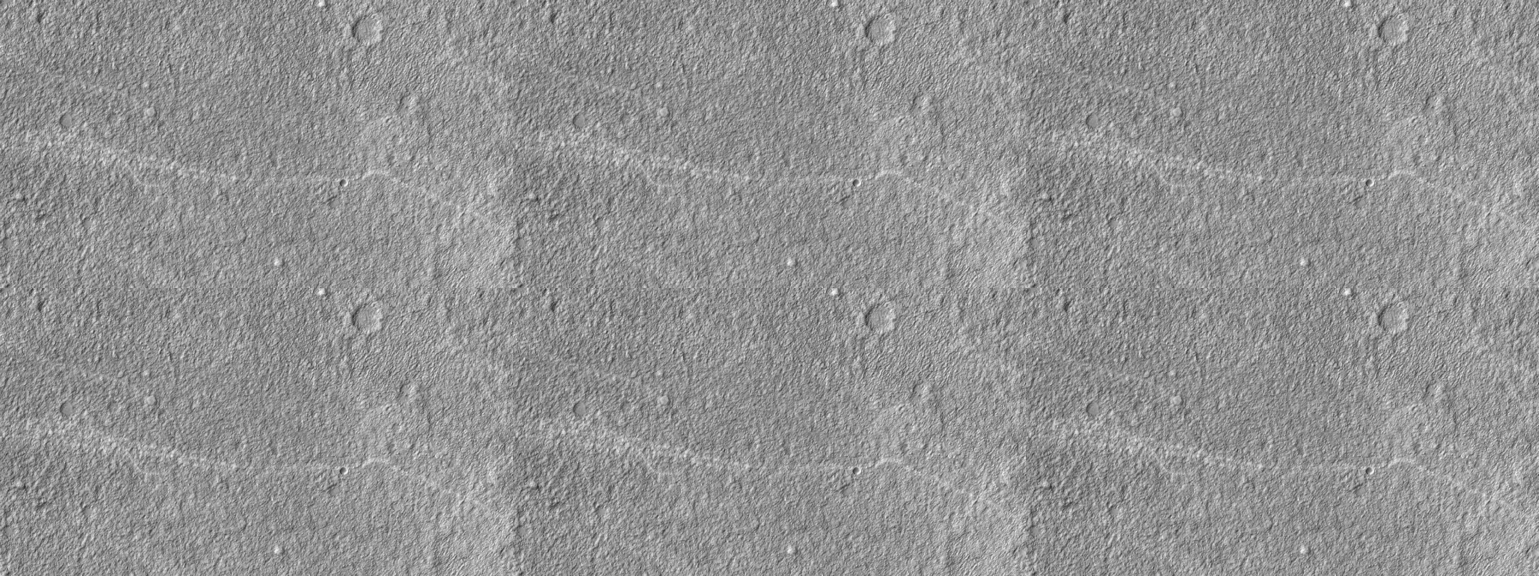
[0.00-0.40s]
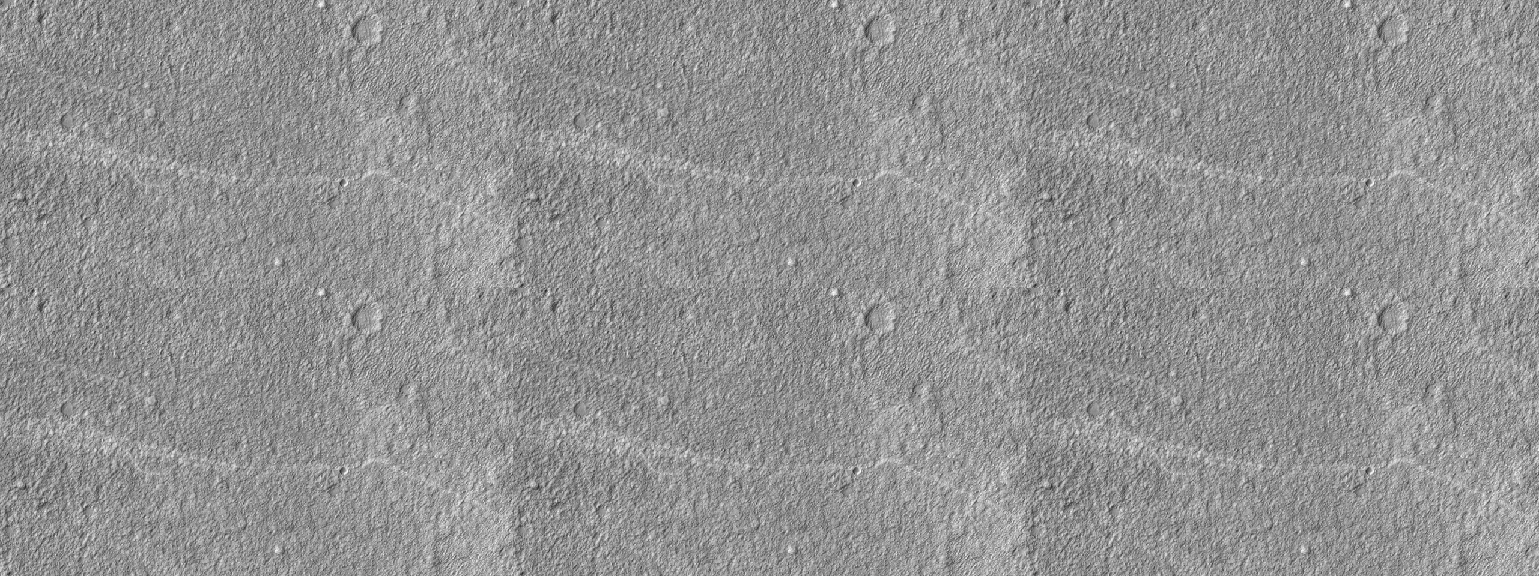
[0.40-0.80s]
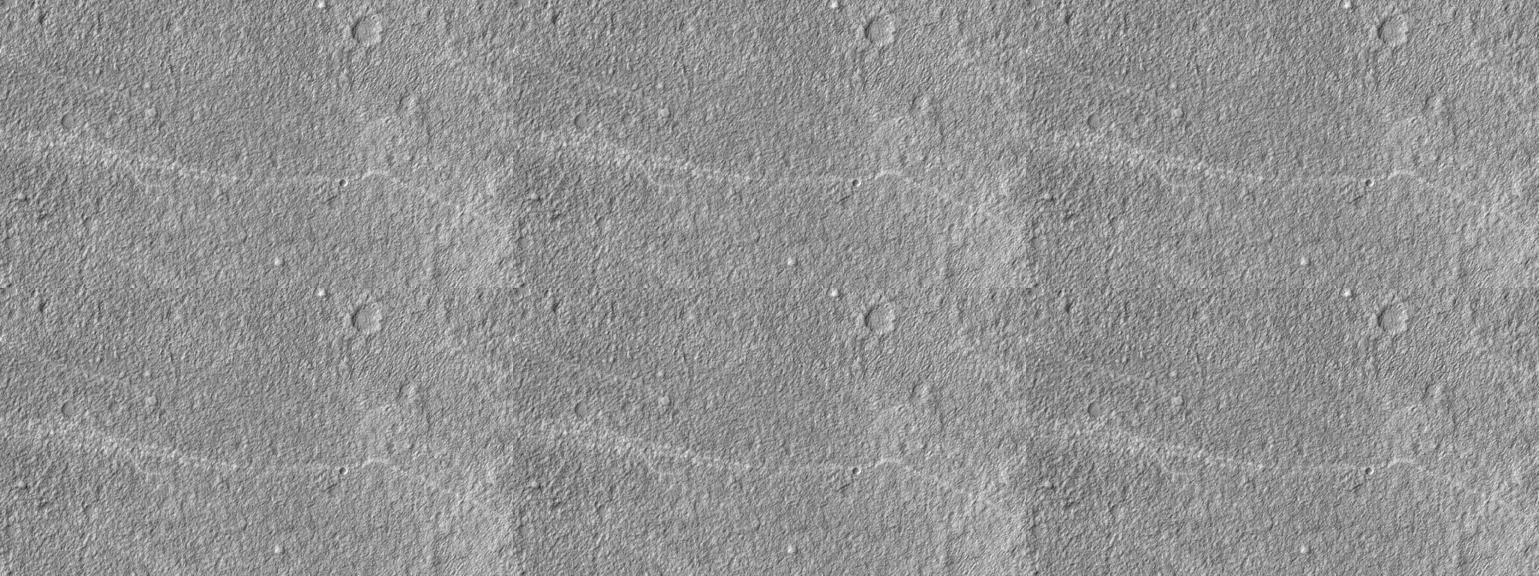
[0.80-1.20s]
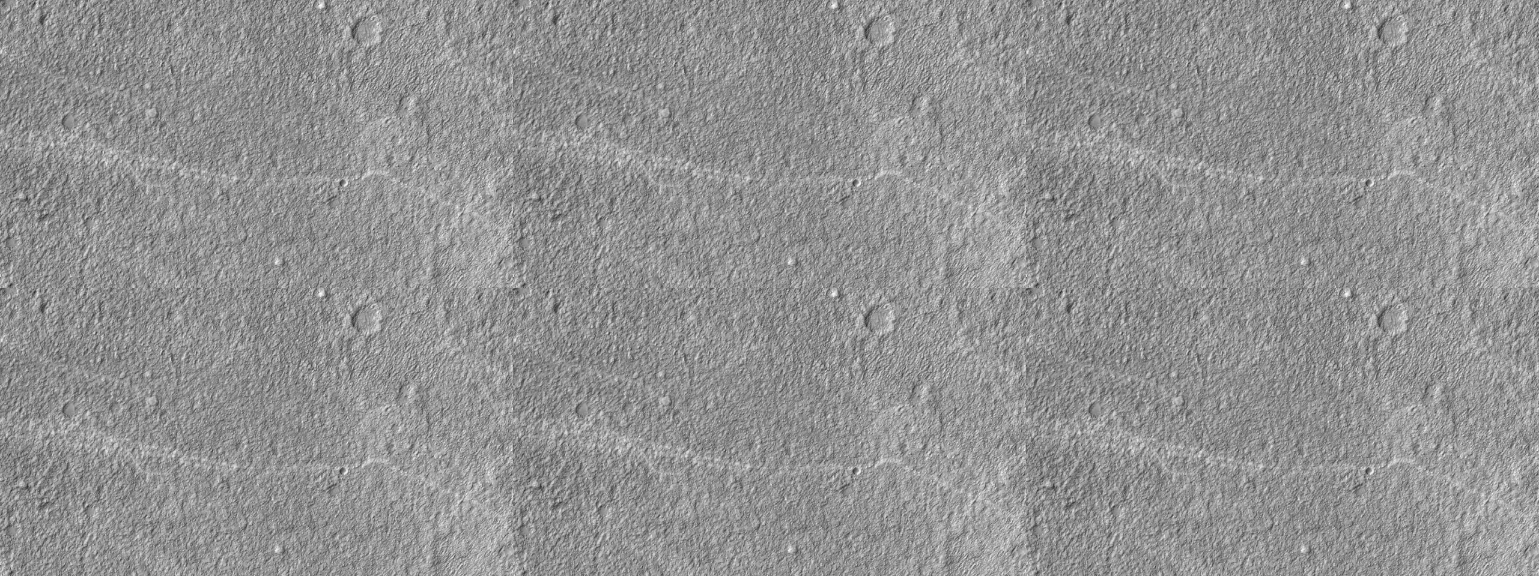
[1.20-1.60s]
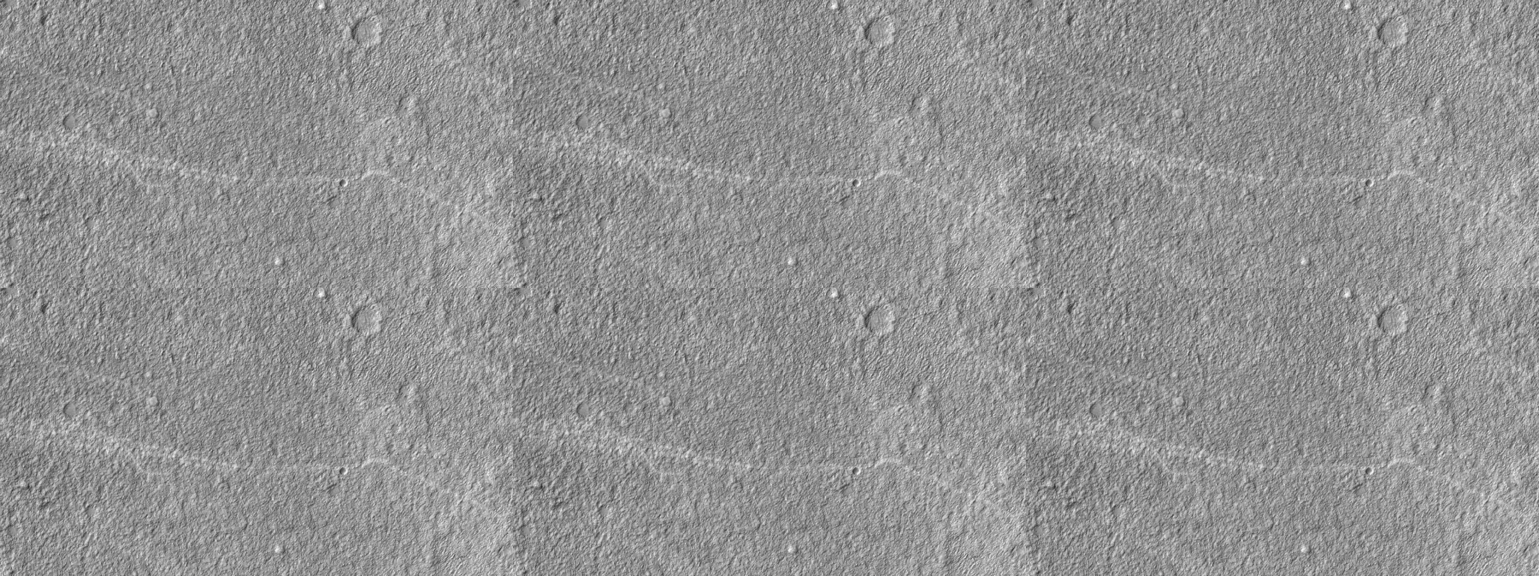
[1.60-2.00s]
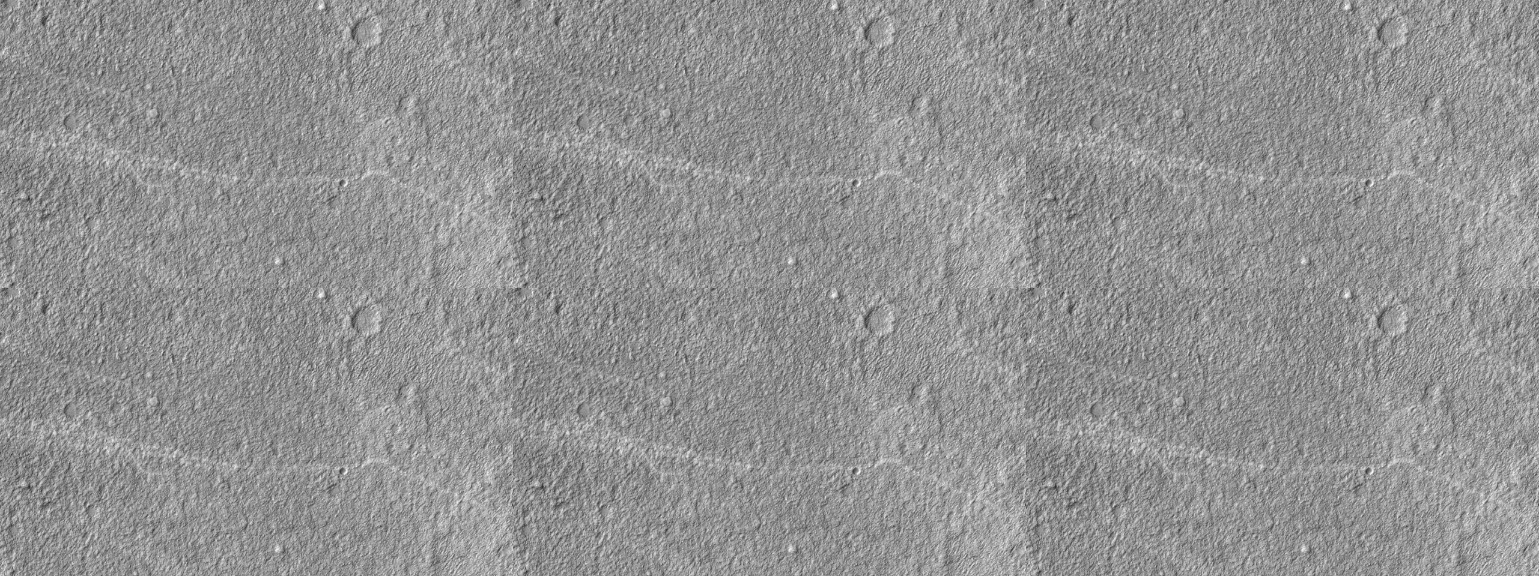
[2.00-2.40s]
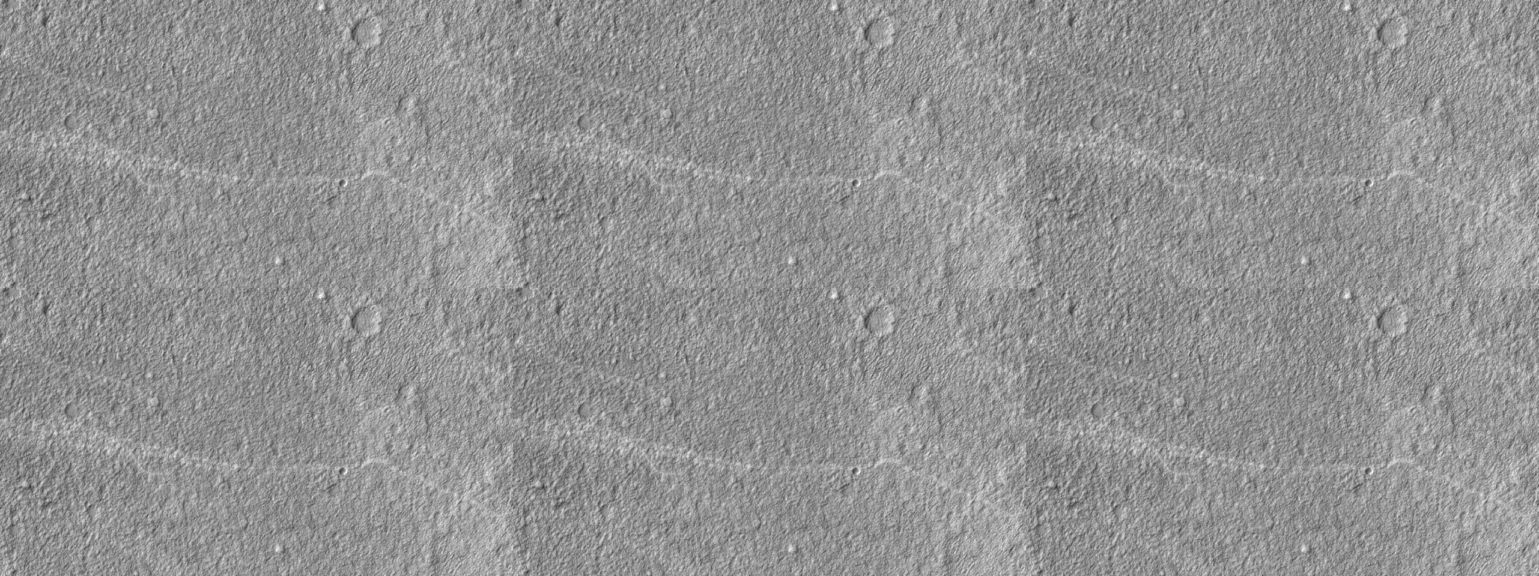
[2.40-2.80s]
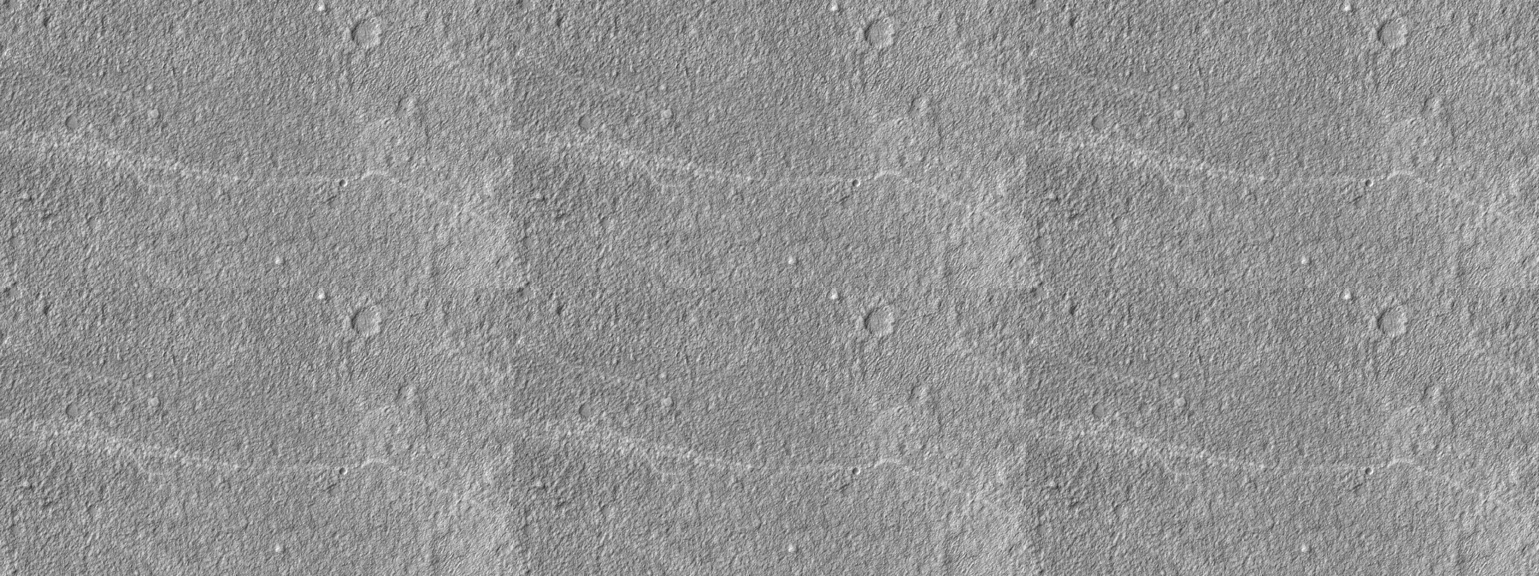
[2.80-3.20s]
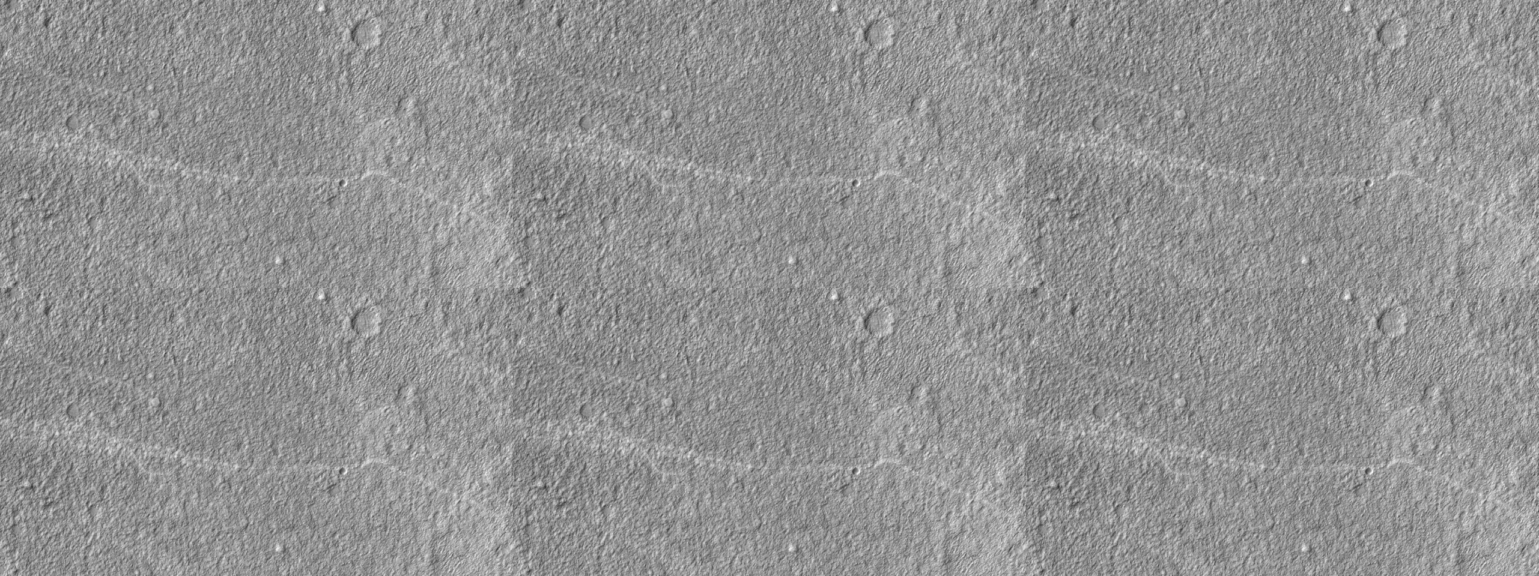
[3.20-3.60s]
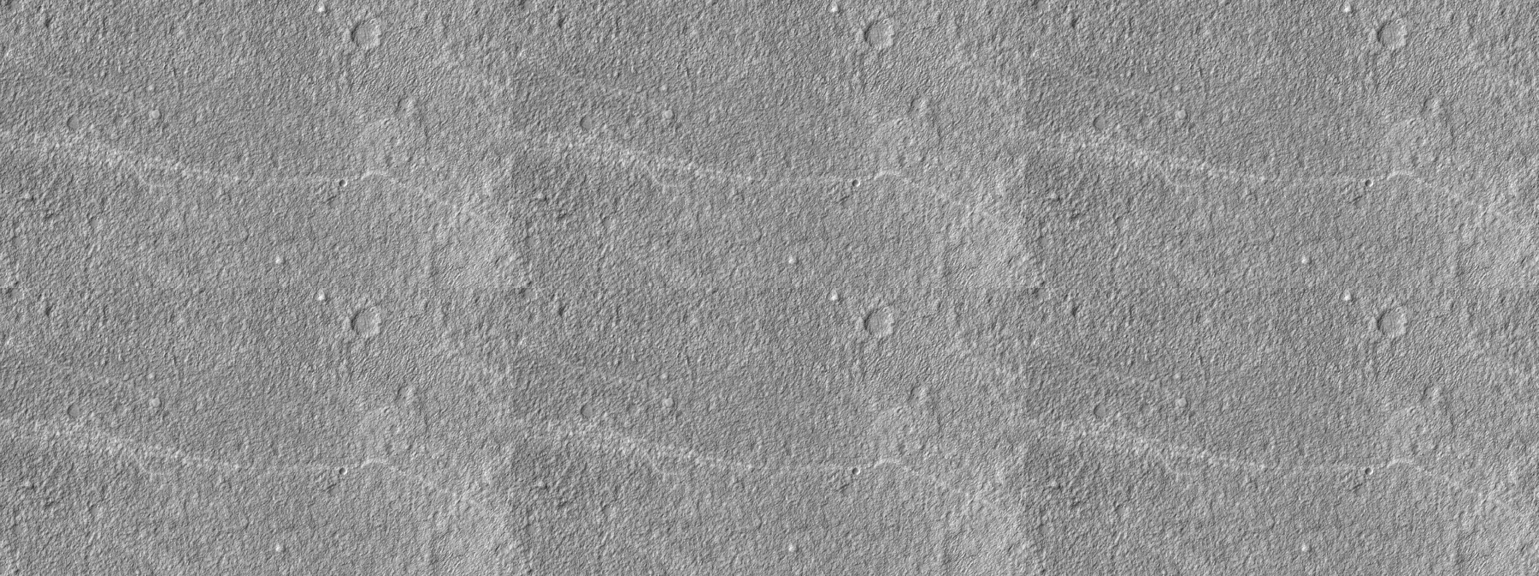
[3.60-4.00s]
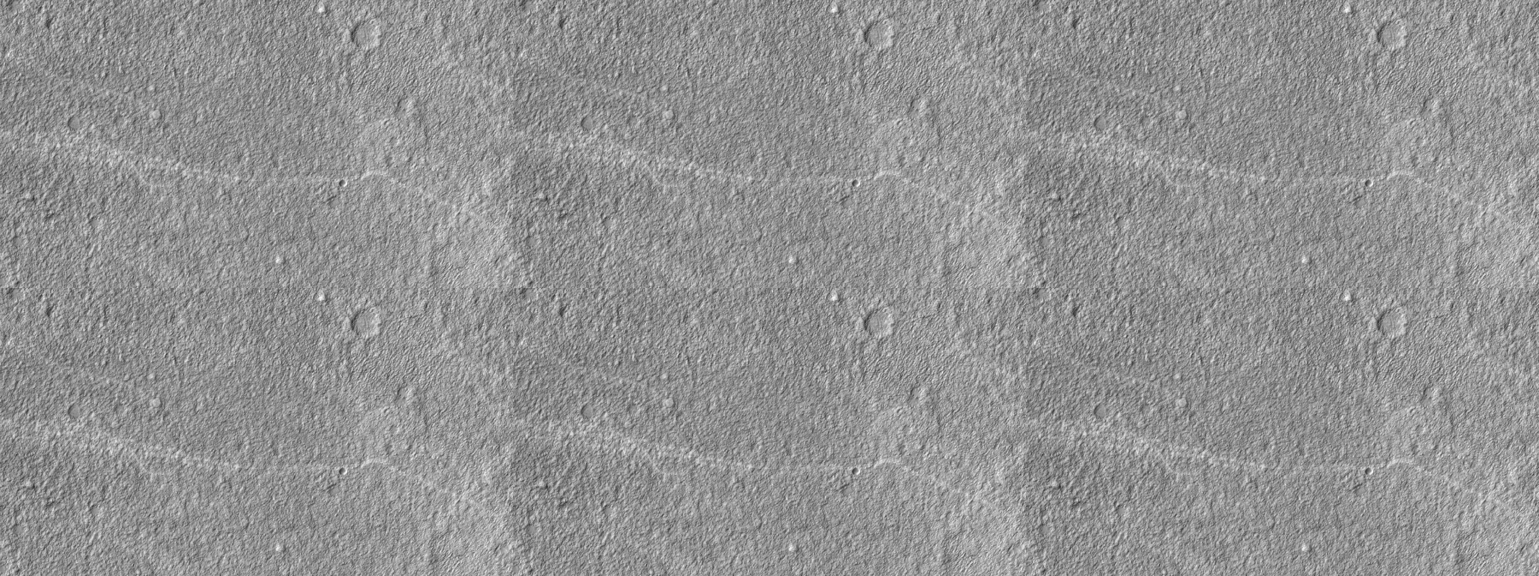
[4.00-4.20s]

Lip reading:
(no speaker visible)